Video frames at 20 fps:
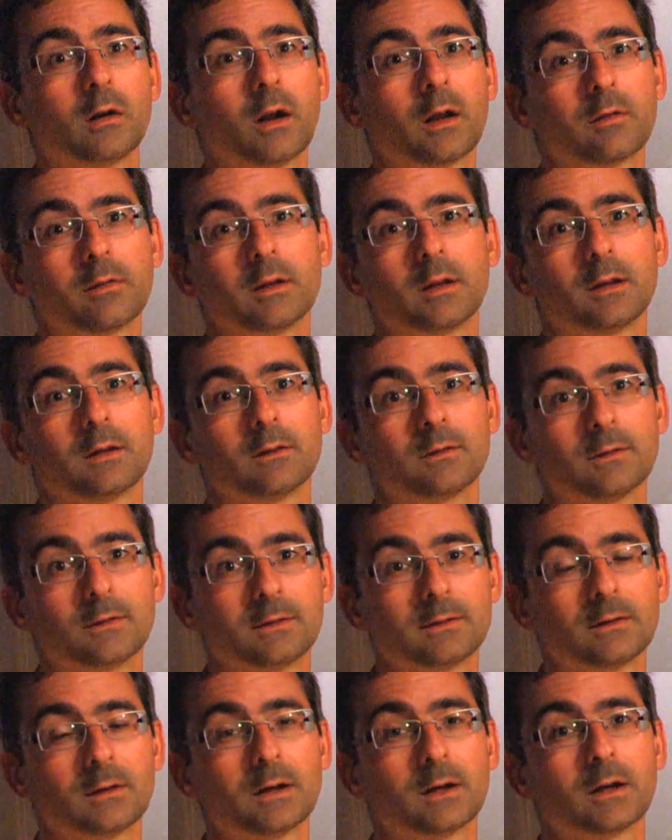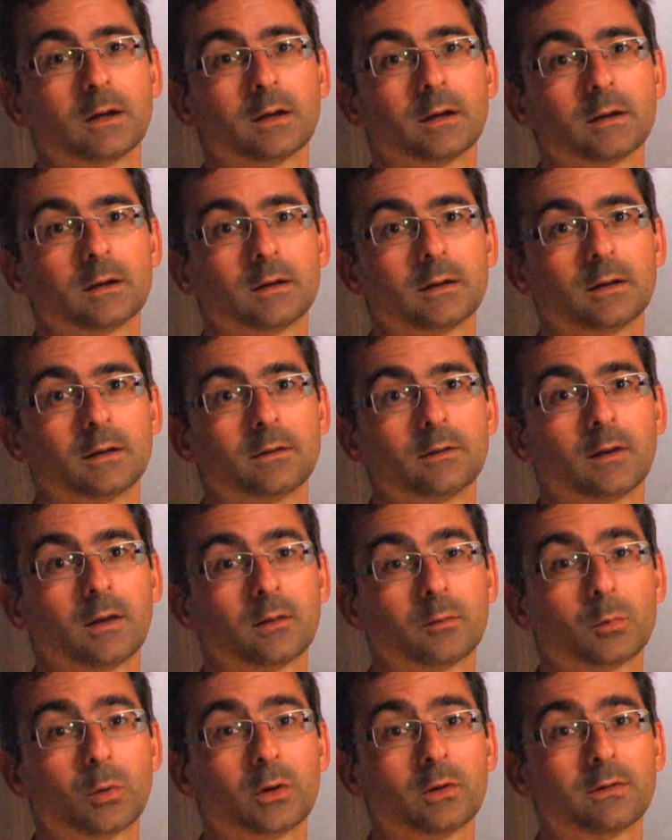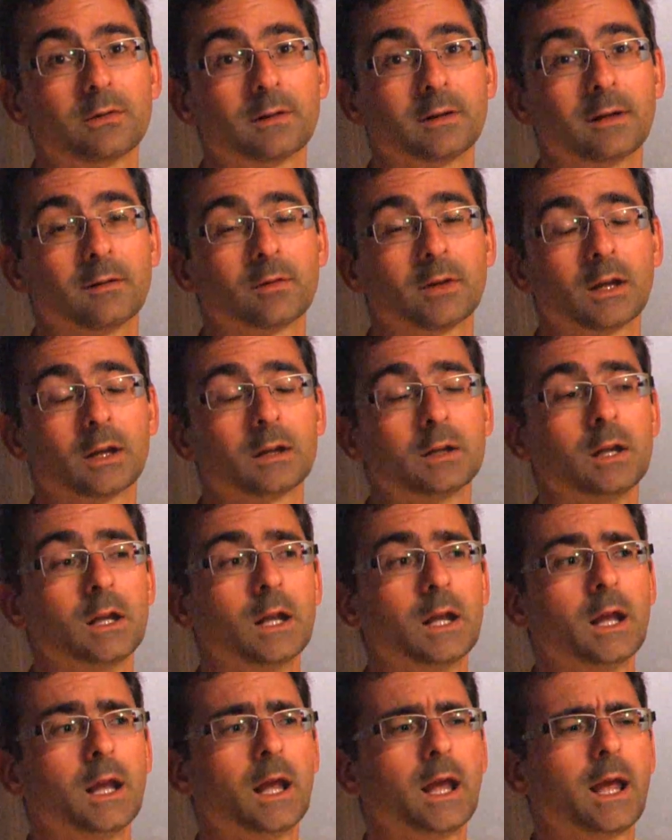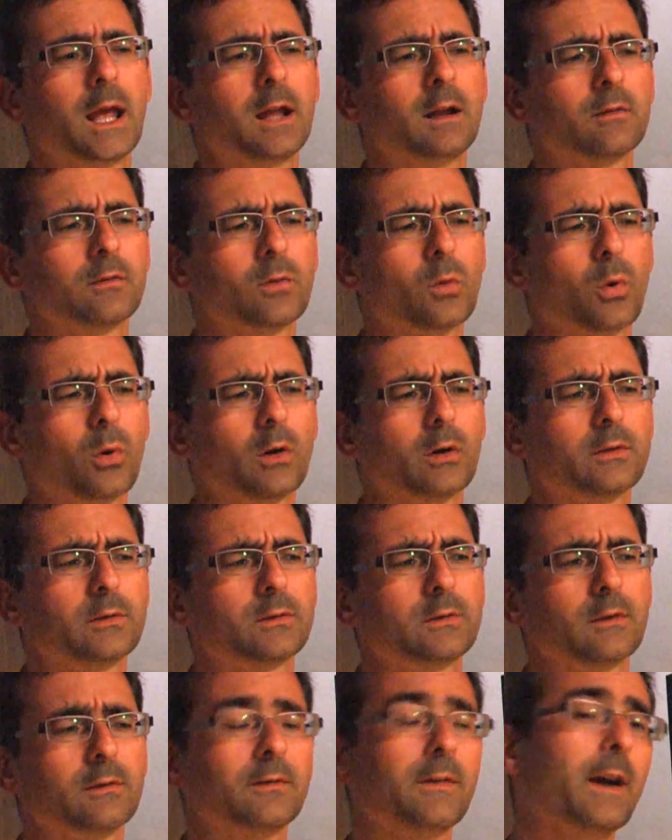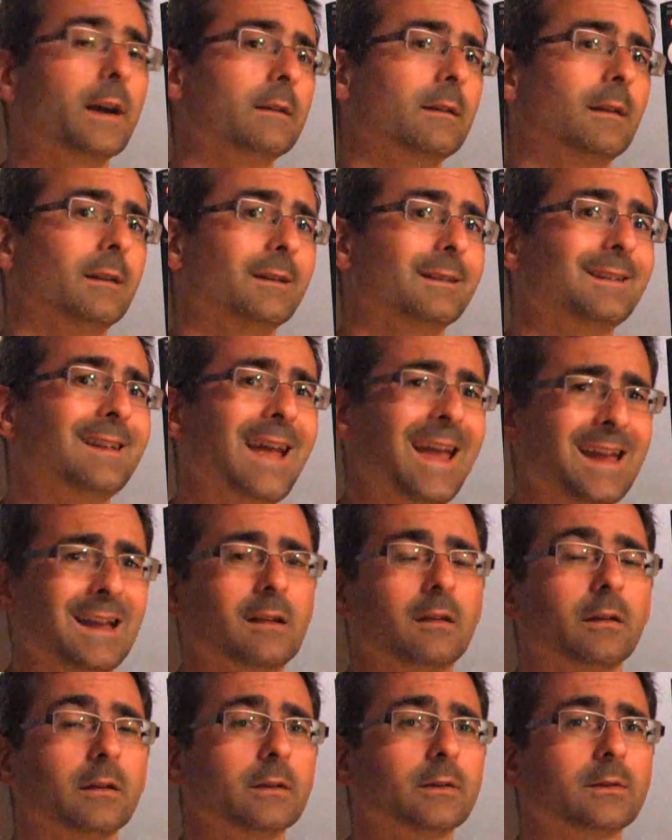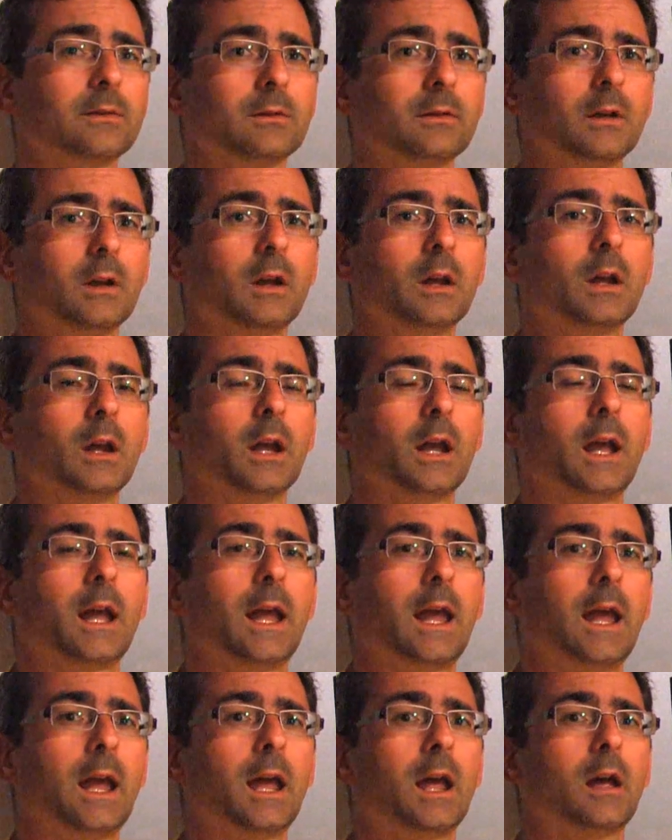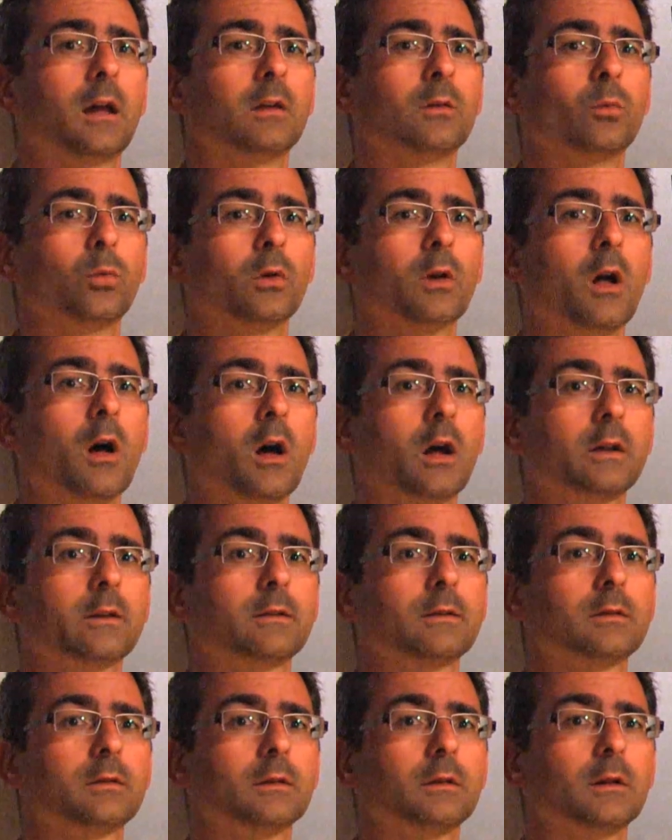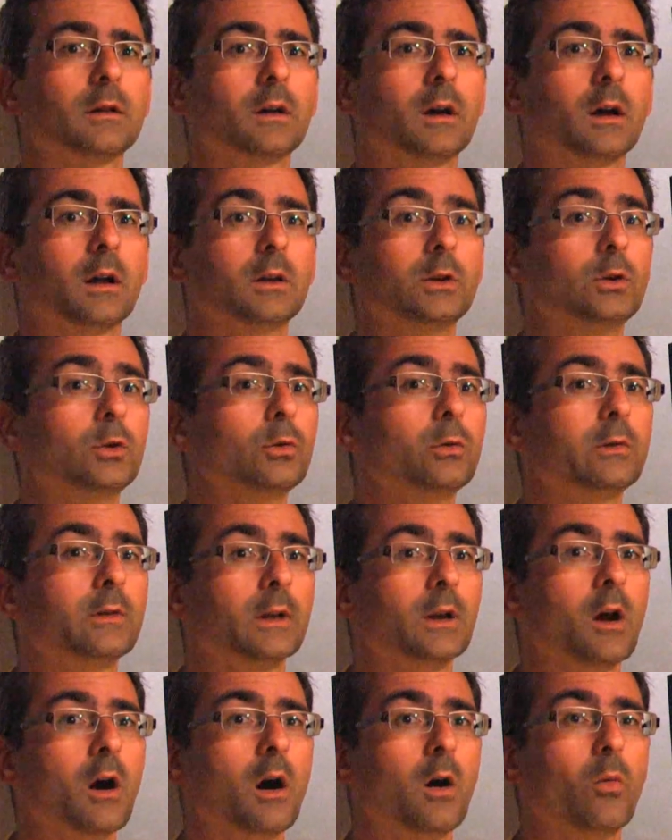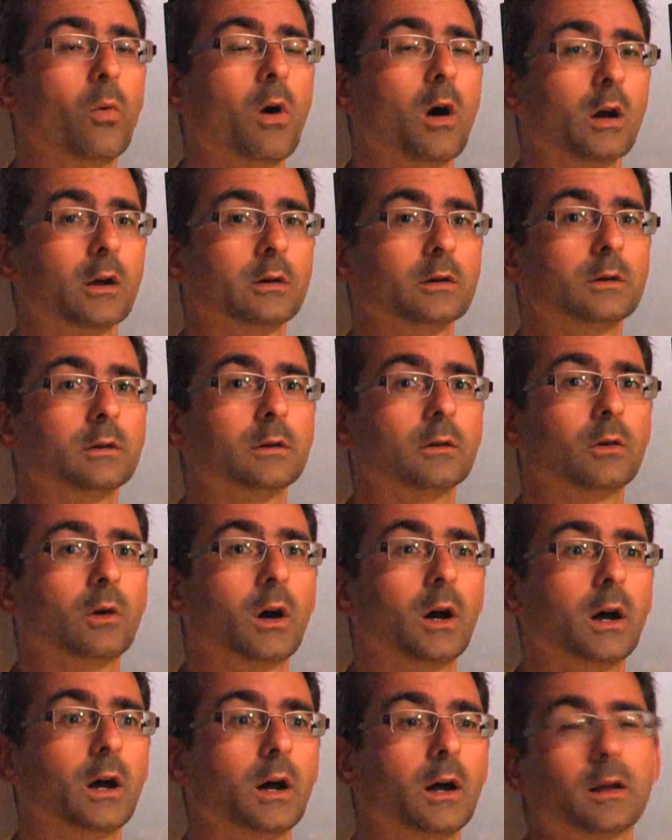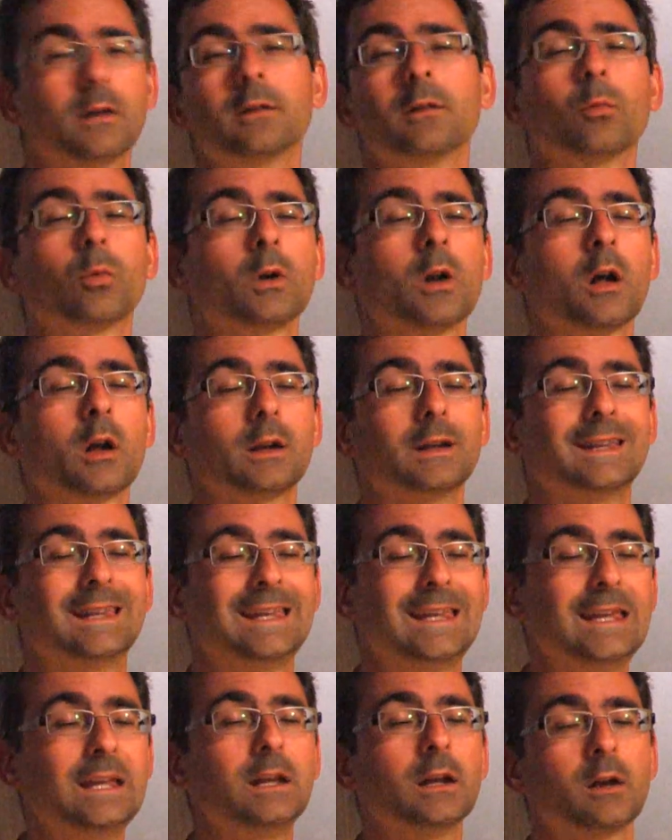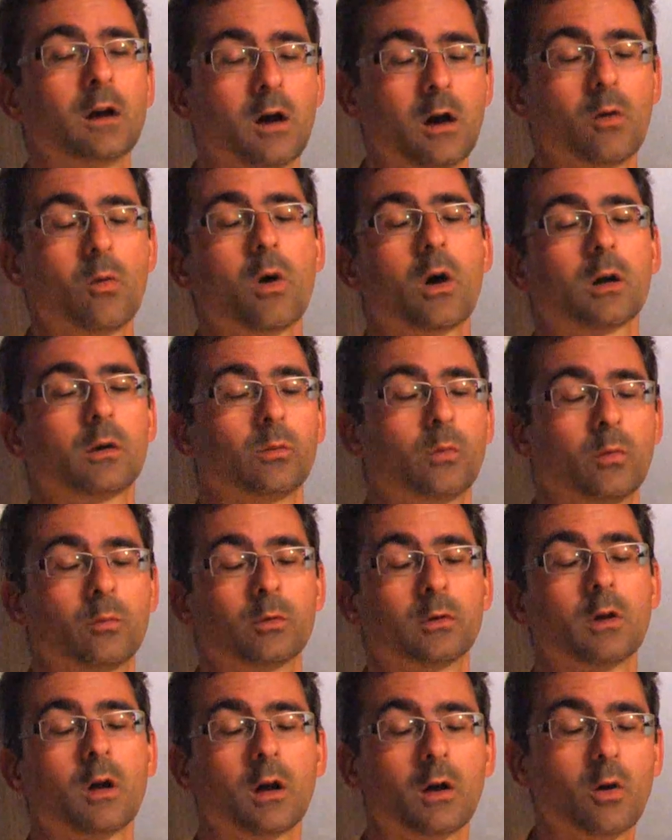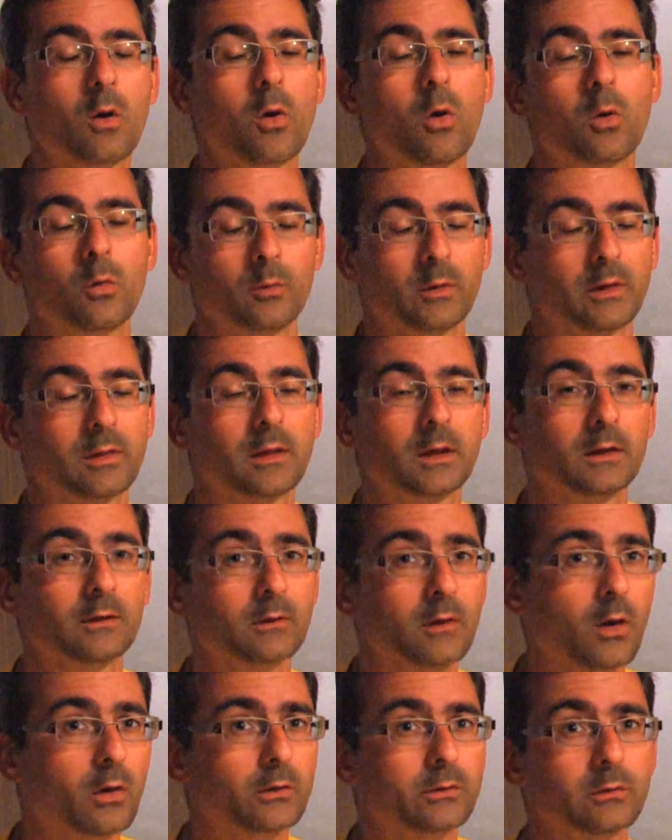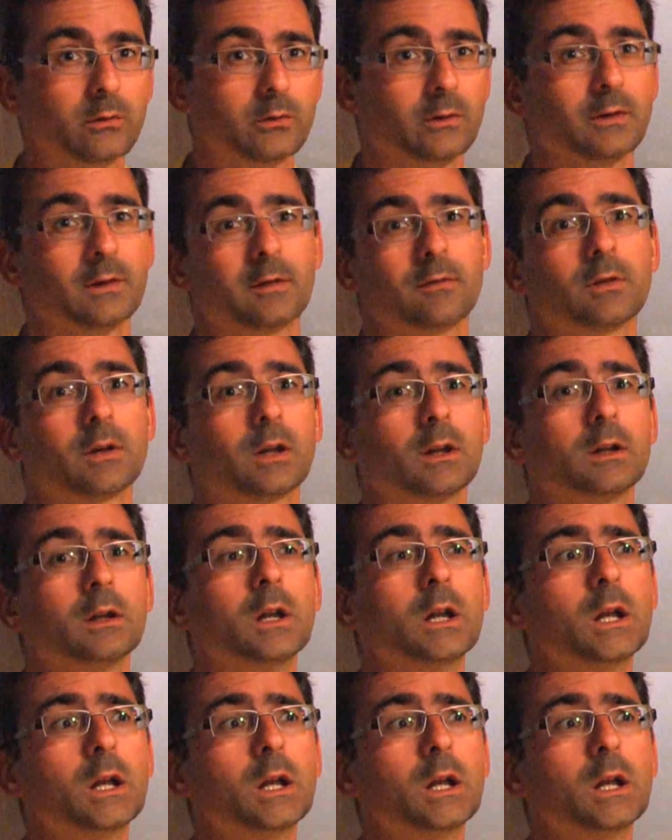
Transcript: I think is pretty significant. And of course, the fact that it's tankless and we're not using hot water, we're not heating hot water when we're not home, I think is also significant.